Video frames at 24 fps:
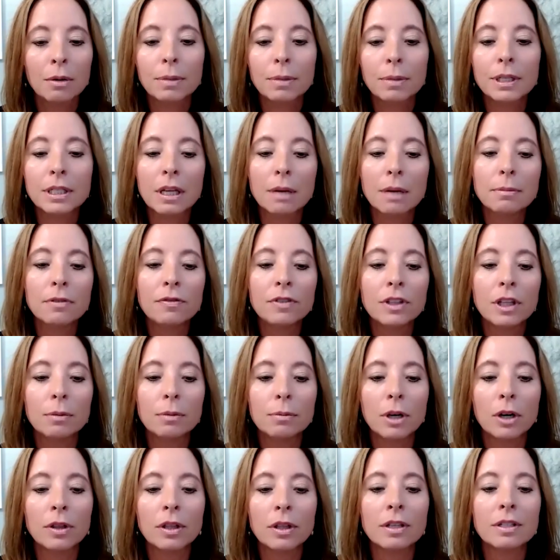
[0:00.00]
But some of
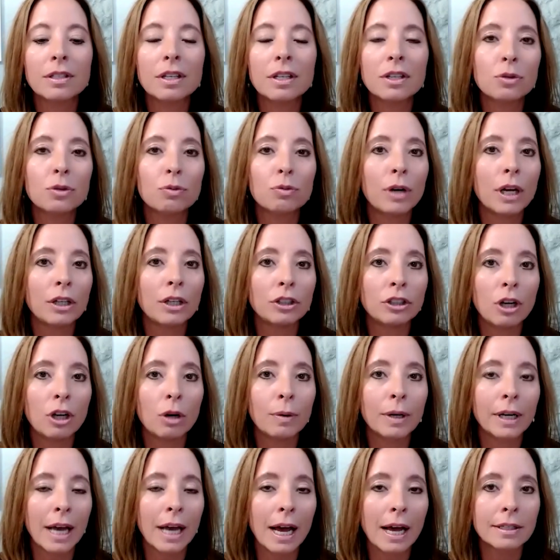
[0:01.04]
them are the
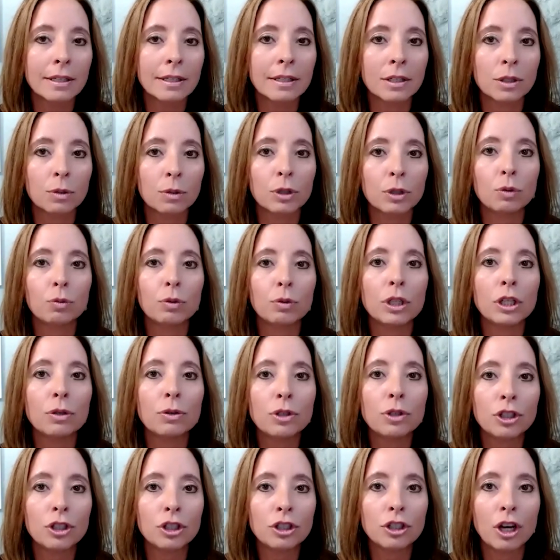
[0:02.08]
cis-retinoic acids, which we
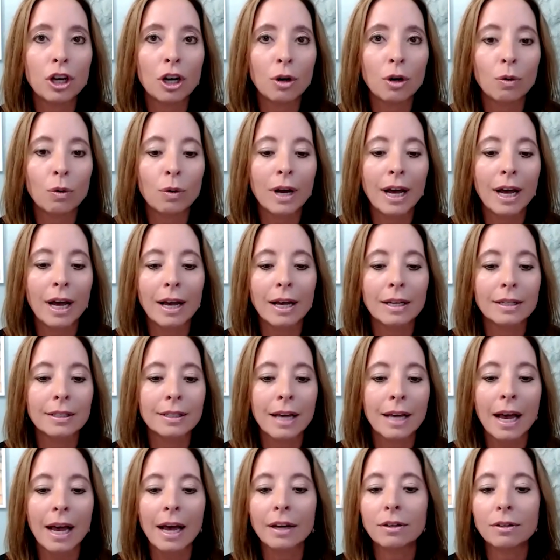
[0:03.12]
used to know as
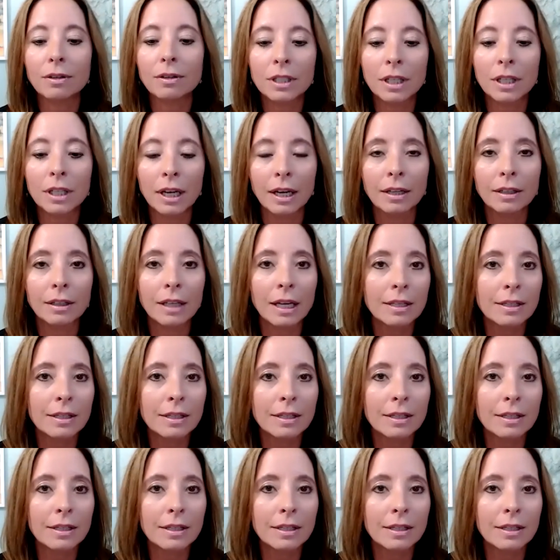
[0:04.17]
Accutane.